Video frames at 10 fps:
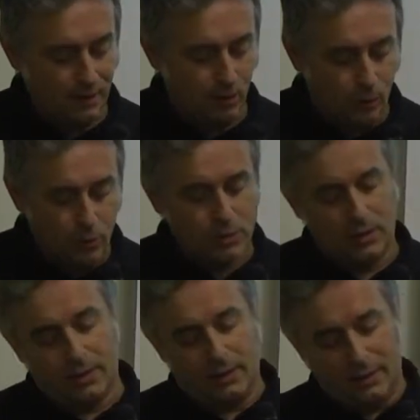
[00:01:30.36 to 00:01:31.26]

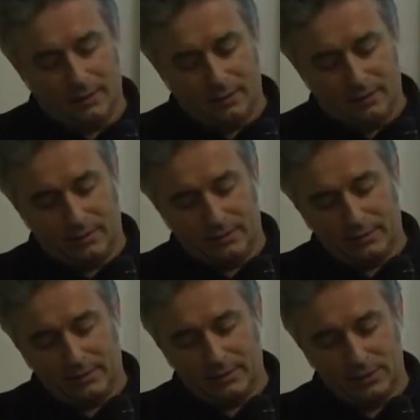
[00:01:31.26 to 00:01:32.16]
obviously,
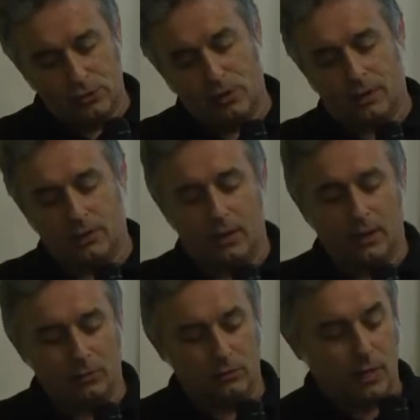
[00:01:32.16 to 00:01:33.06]
since you are
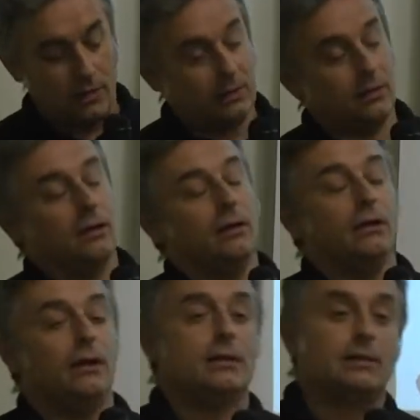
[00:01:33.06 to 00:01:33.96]
trying to test
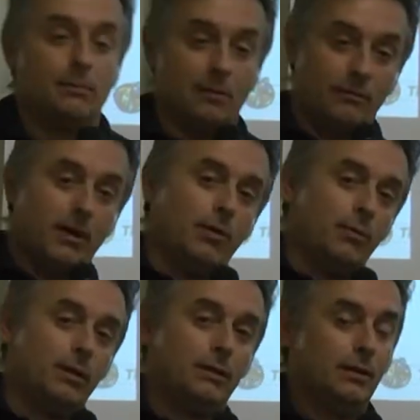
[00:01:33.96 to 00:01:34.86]
extreme
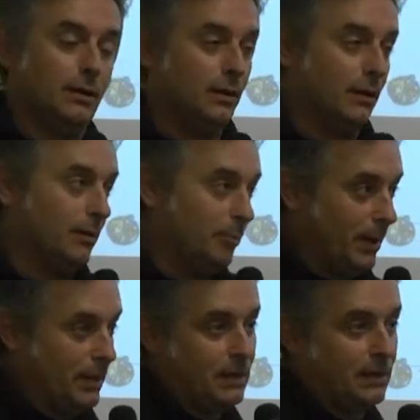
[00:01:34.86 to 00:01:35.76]
environment,
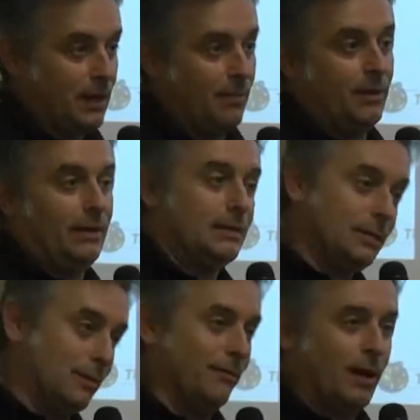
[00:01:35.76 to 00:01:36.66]
placing them in
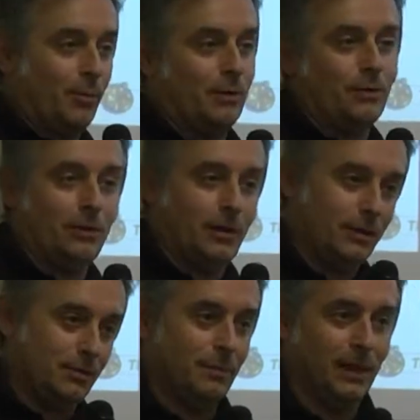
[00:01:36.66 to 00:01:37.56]
extreme environment on
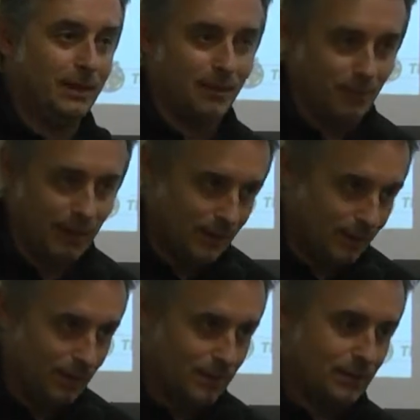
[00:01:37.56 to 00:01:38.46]
Earth make
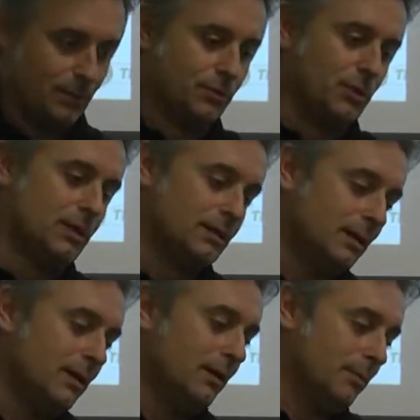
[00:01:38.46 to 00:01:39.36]
definitely some sense.
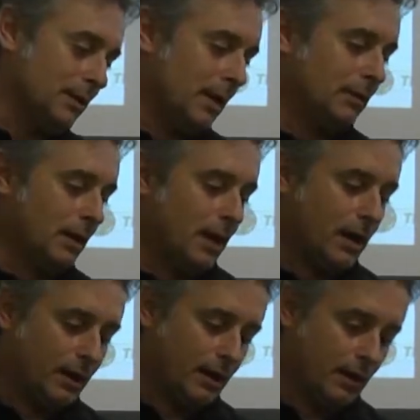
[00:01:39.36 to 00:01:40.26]
But then there
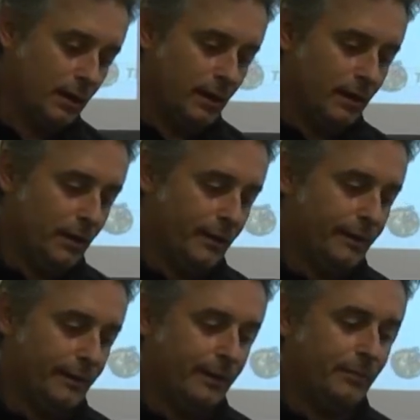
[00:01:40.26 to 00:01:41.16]
are
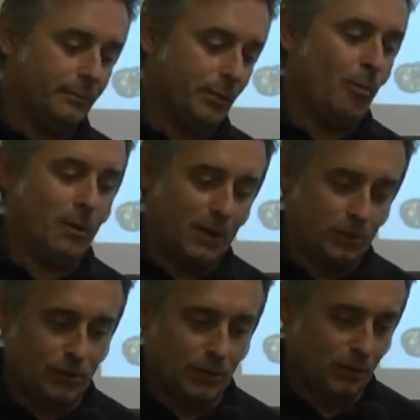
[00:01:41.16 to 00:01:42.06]
problems
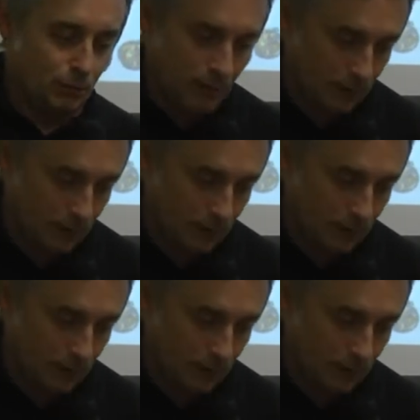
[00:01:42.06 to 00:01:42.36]
associated to it.